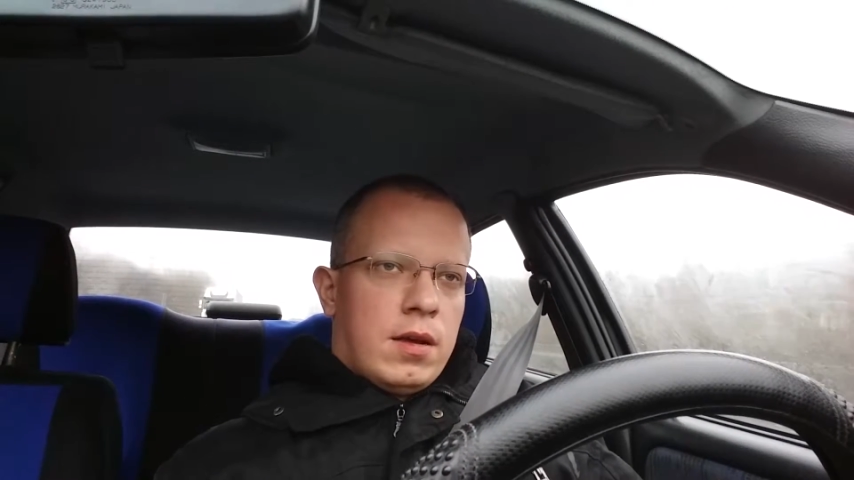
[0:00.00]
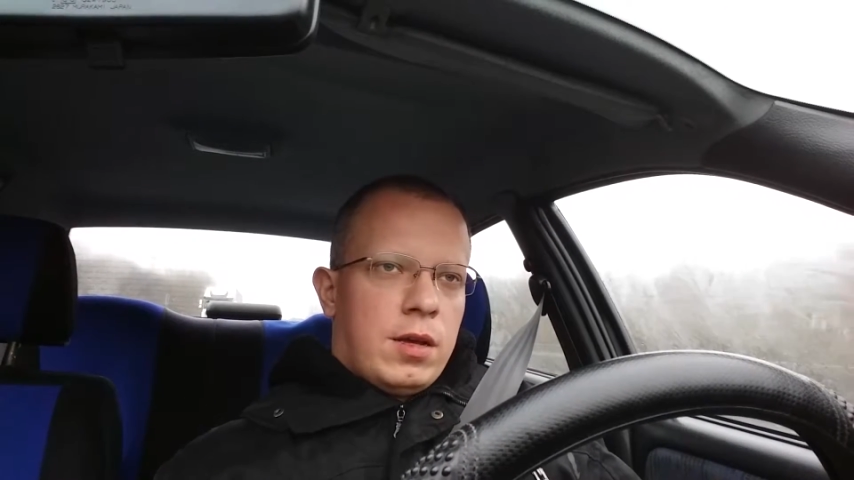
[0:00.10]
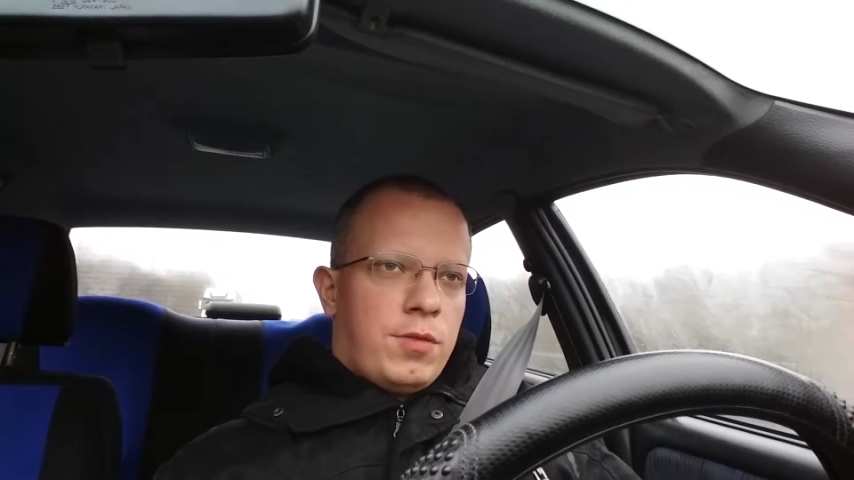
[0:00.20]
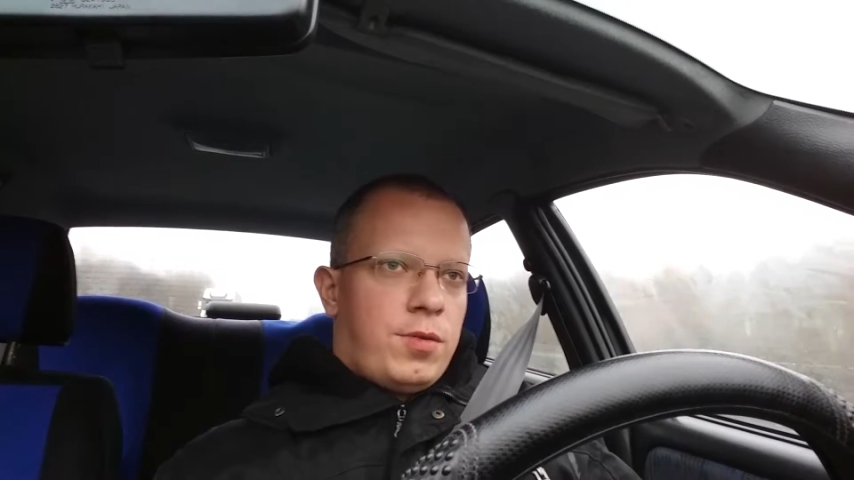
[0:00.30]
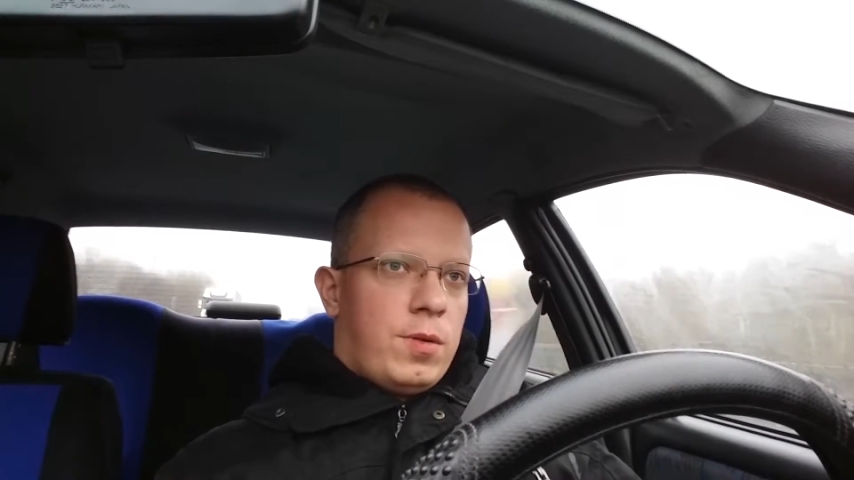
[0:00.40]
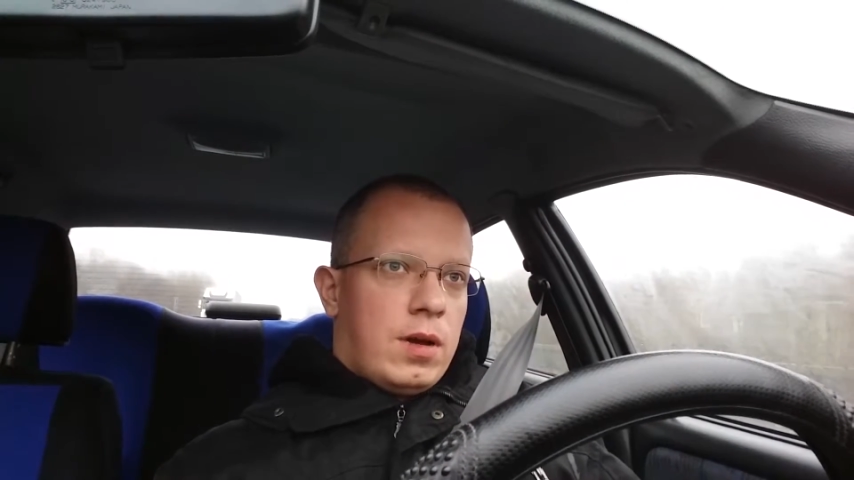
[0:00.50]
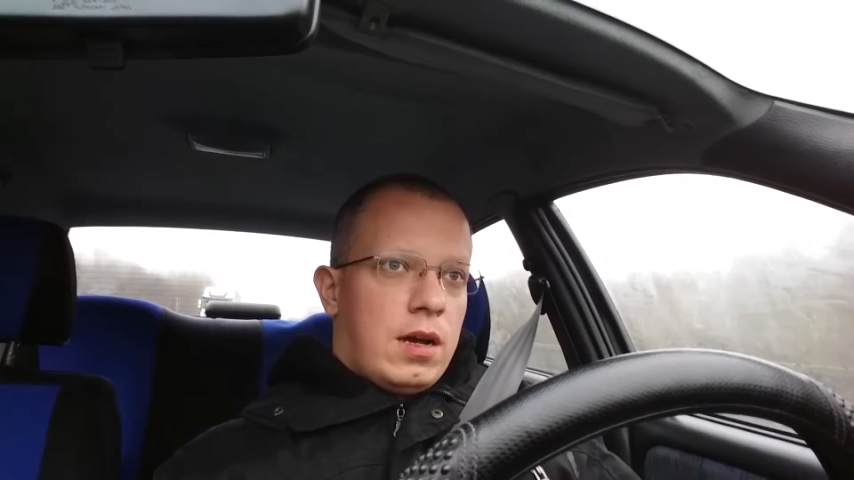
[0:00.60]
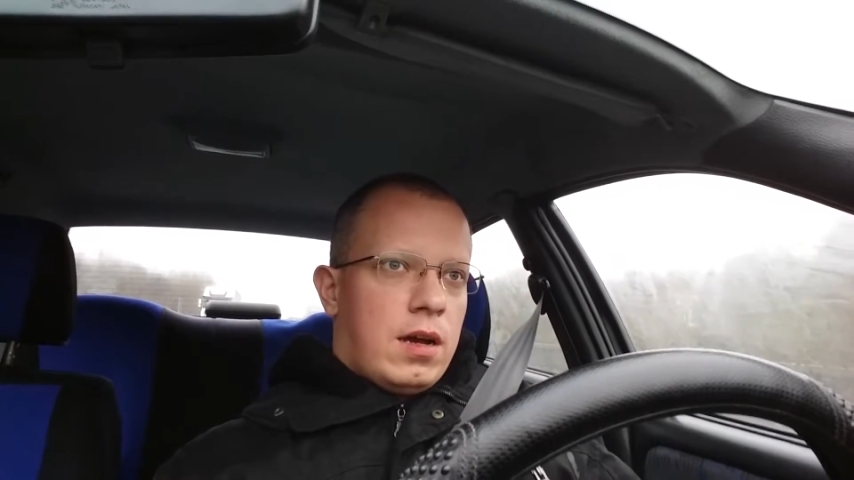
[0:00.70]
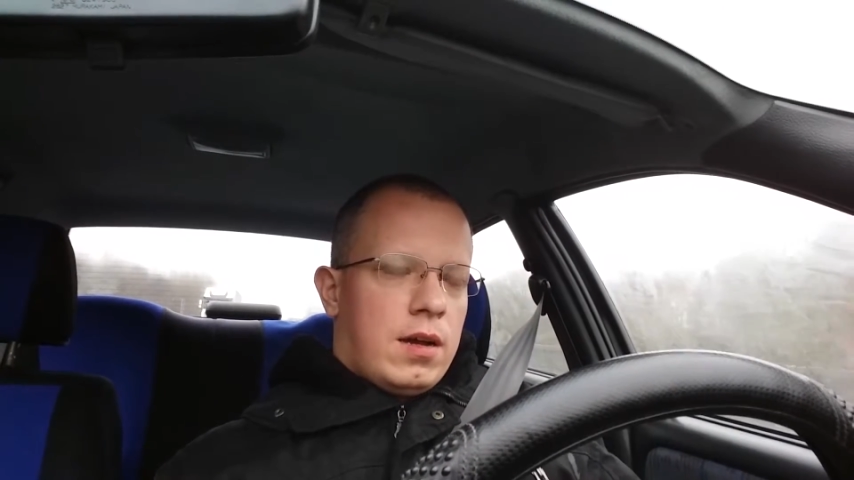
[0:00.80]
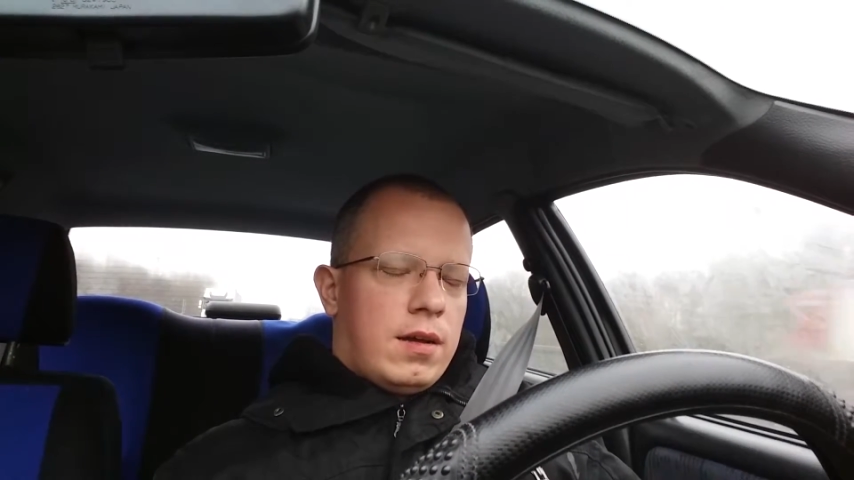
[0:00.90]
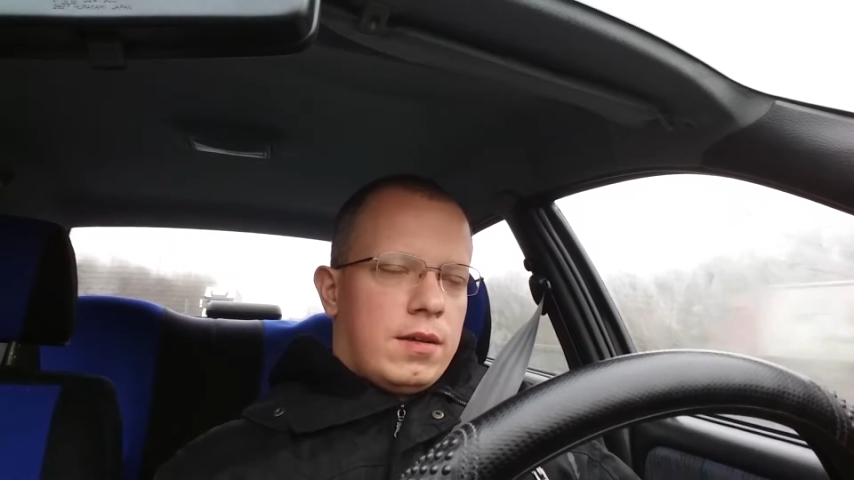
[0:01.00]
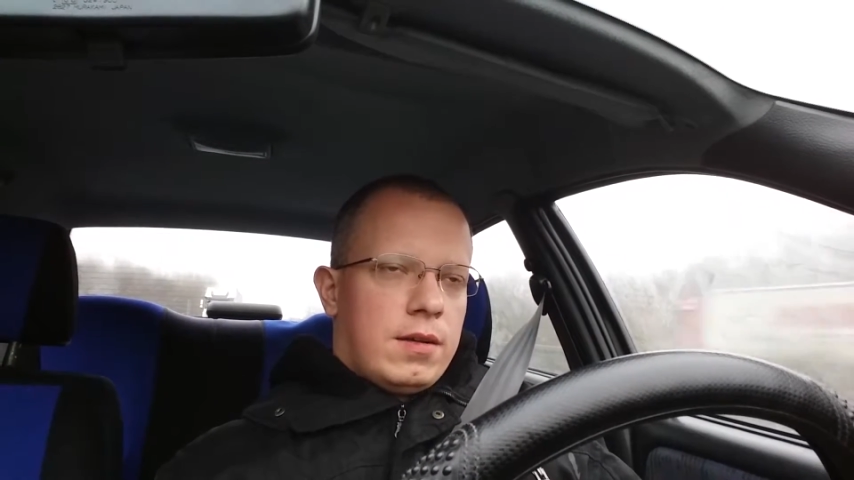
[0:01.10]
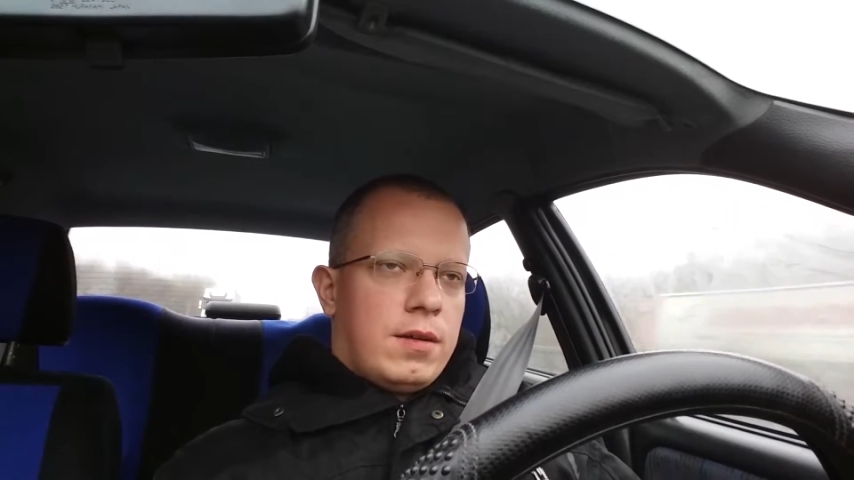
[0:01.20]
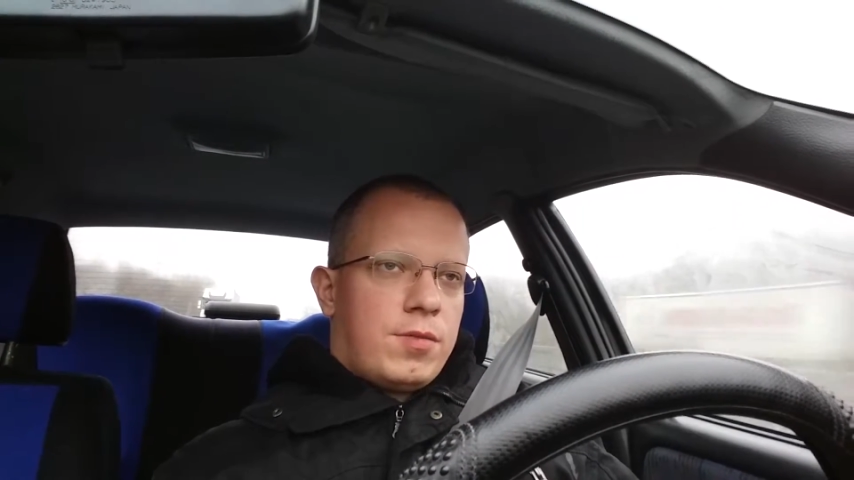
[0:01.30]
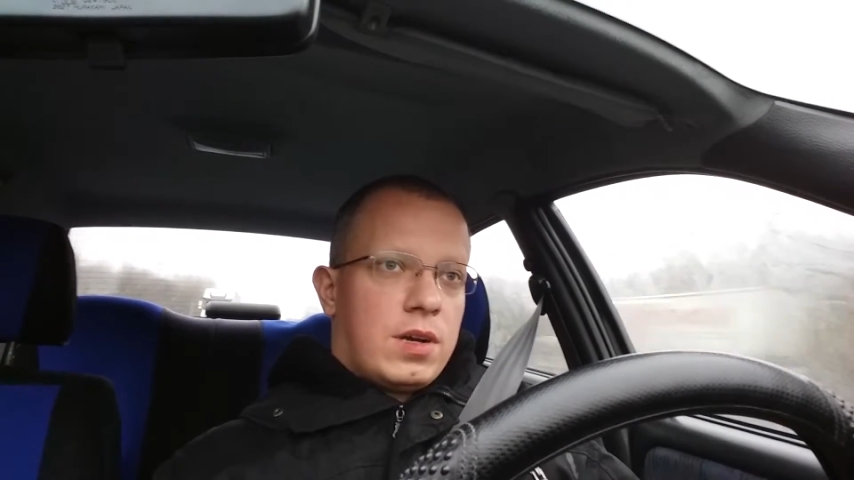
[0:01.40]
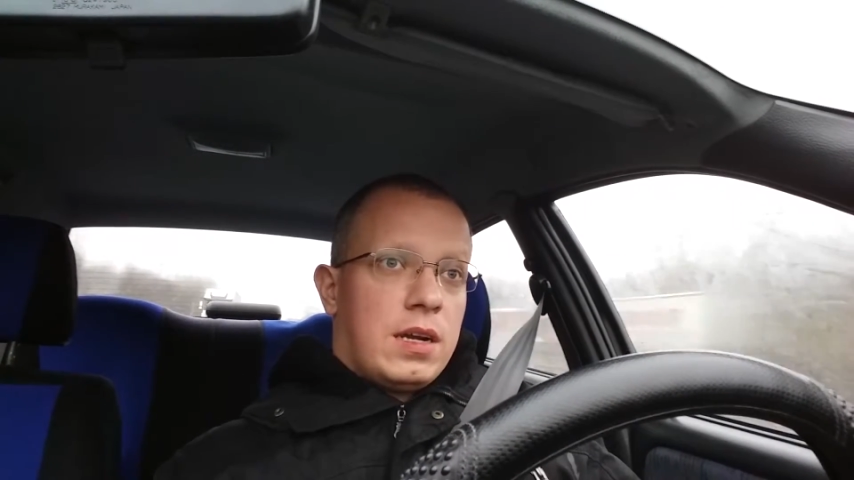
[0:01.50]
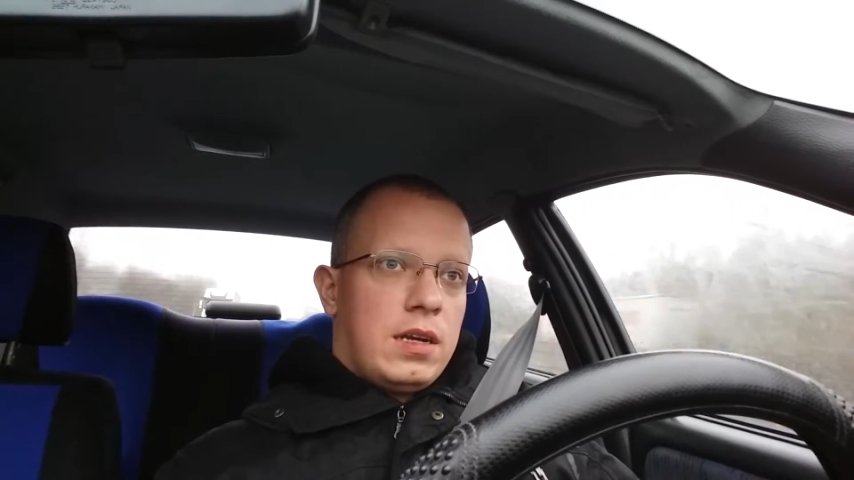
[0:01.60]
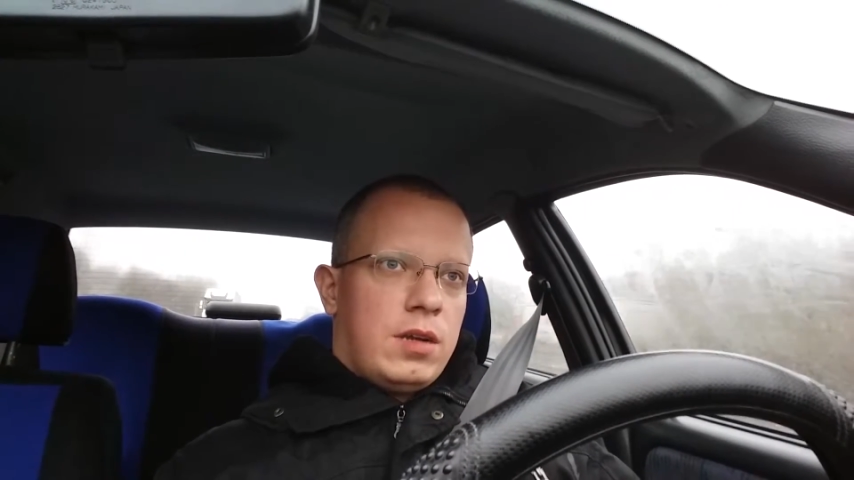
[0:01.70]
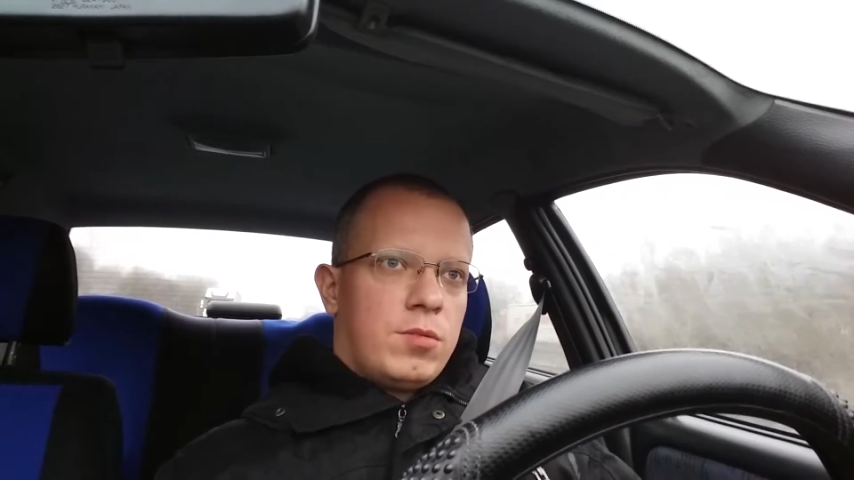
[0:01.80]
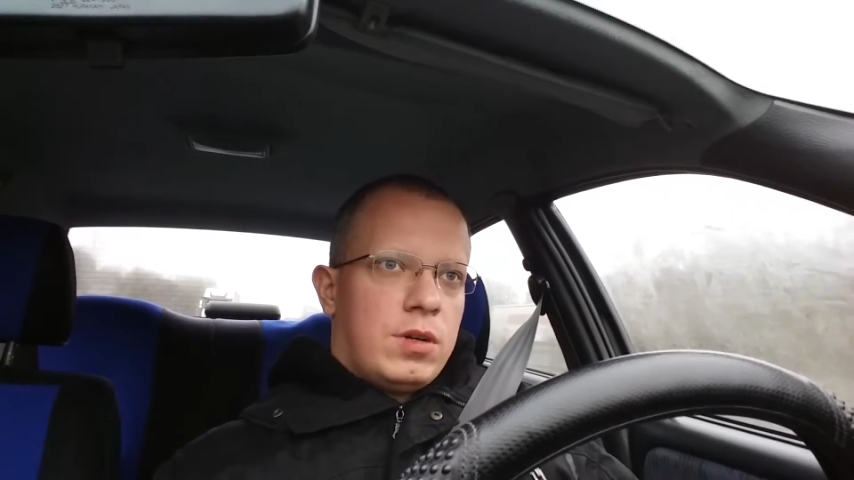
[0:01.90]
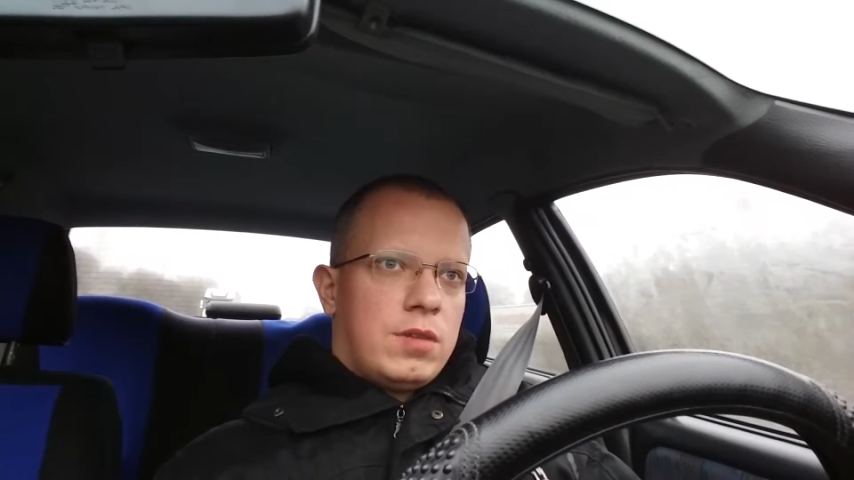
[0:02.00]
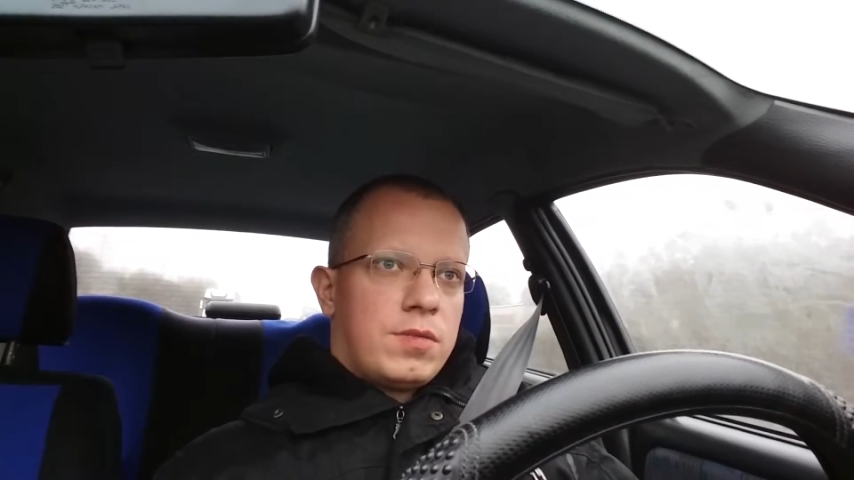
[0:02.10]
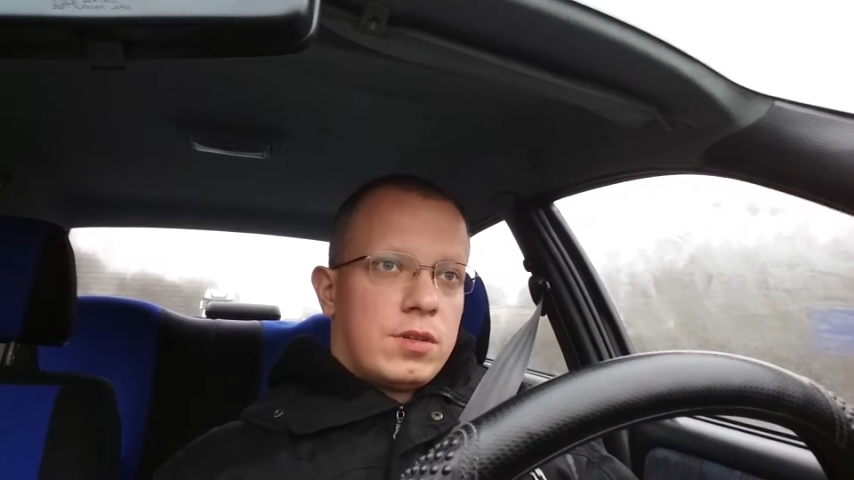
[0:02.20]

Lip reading: If you are friendly with